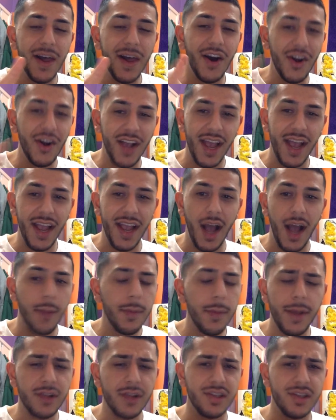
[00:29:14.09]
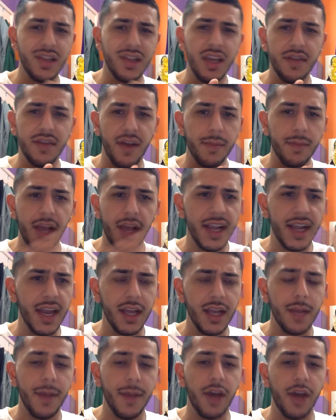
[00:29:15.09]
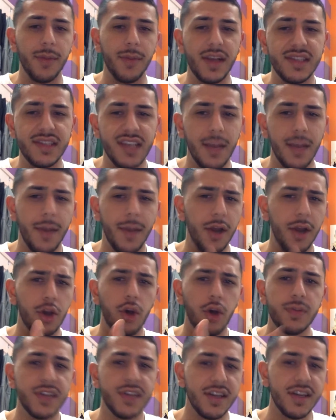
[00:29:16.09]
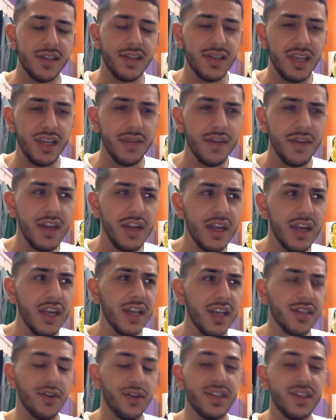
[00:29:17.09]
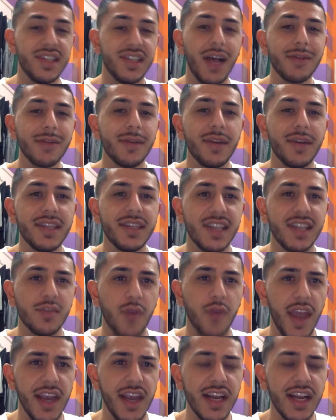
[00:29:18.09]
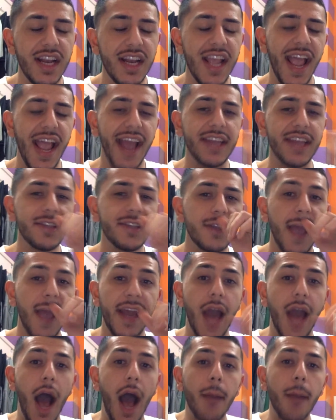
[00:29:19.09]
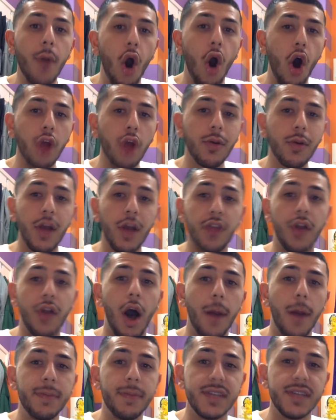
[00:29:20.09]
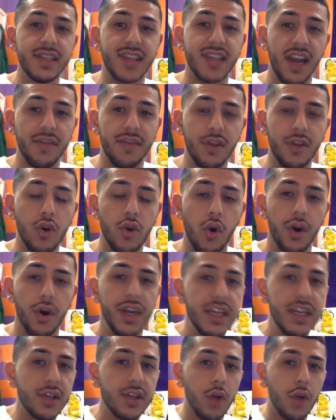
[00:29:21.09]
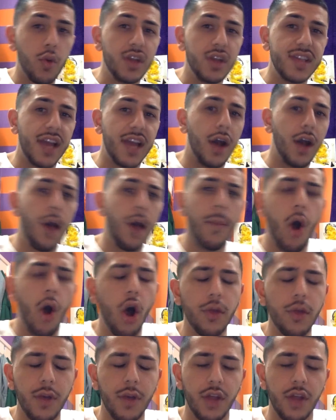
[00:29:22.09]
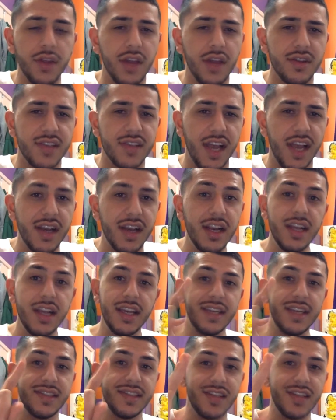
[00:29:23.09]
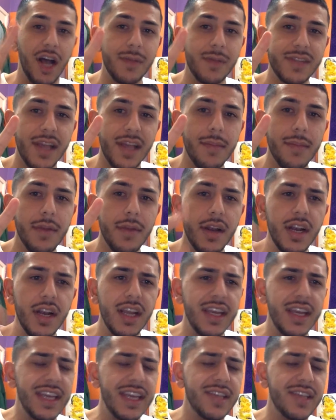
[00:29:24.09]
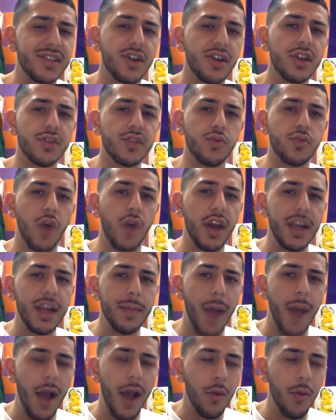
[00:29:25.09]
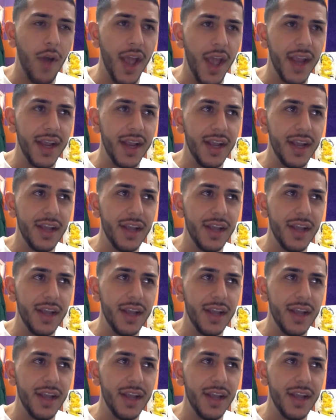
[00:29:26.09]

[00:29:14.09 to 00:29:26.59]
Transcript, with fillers: okay, I'm about to leave. I'm like getting up out of my seat. I'm about to go upstairs and leave. So he stops them and he says, wait. And he's, and I'm all the way on the opposite side of the court. He's on one side. I'm all the way on the other side. He stops them. He starts running my way.